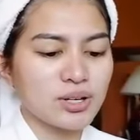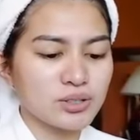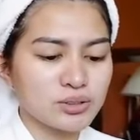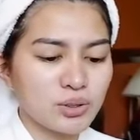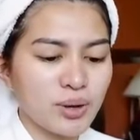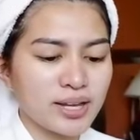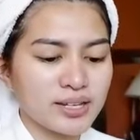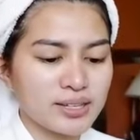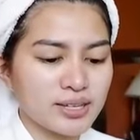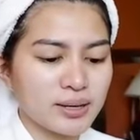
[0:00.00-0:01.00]
So I don't know
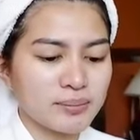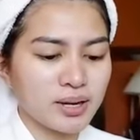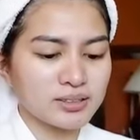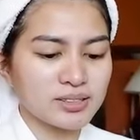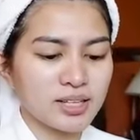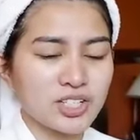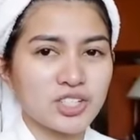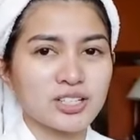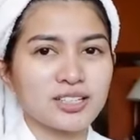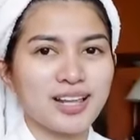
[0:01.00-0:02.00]
anything about
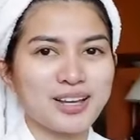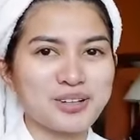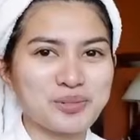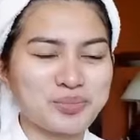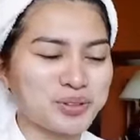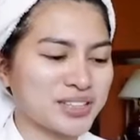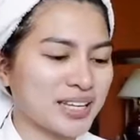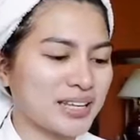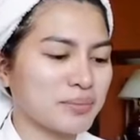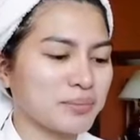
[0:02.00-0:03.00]
glacial
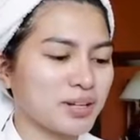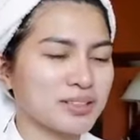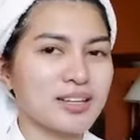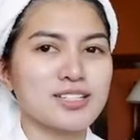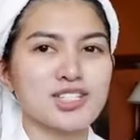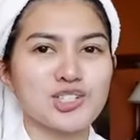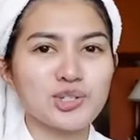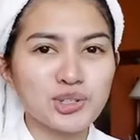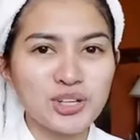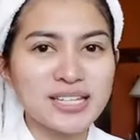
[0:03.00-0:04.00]
glycoprotein, but it's
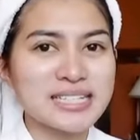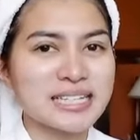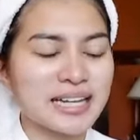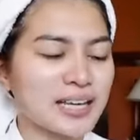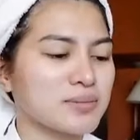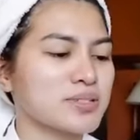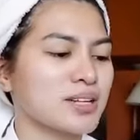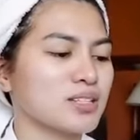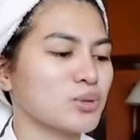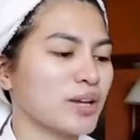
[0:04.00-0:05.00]
true to its claims
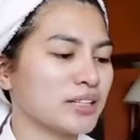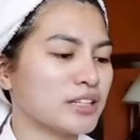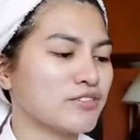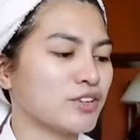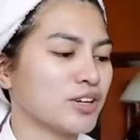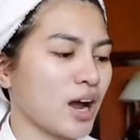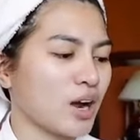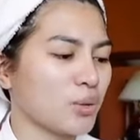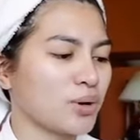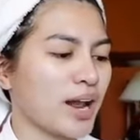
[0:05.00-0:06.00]
na
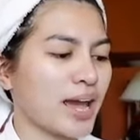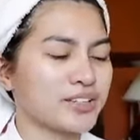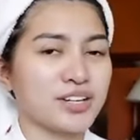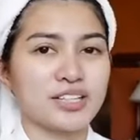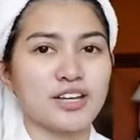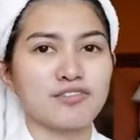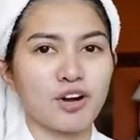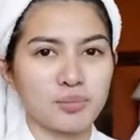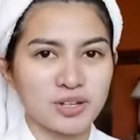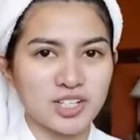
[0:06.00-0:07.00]
24-hour hydrating
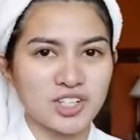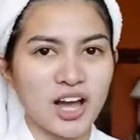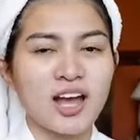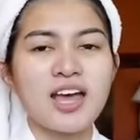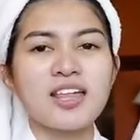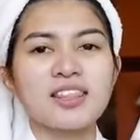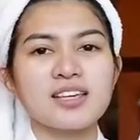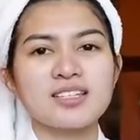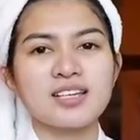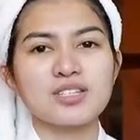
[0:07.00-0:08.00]
formula siya.
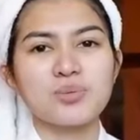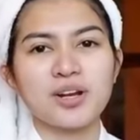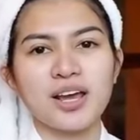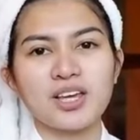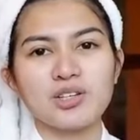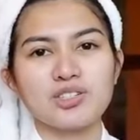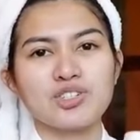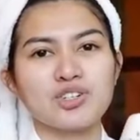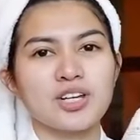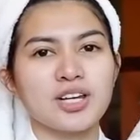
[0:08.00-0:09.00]
This is what I use
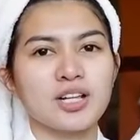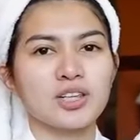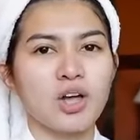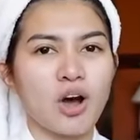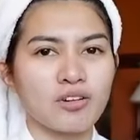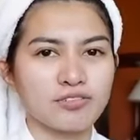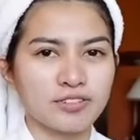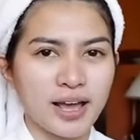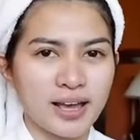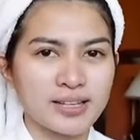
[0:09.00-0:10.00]
during long
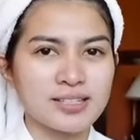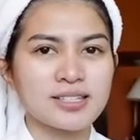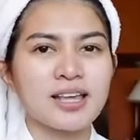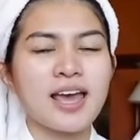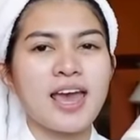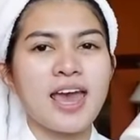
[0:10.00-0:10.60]
flights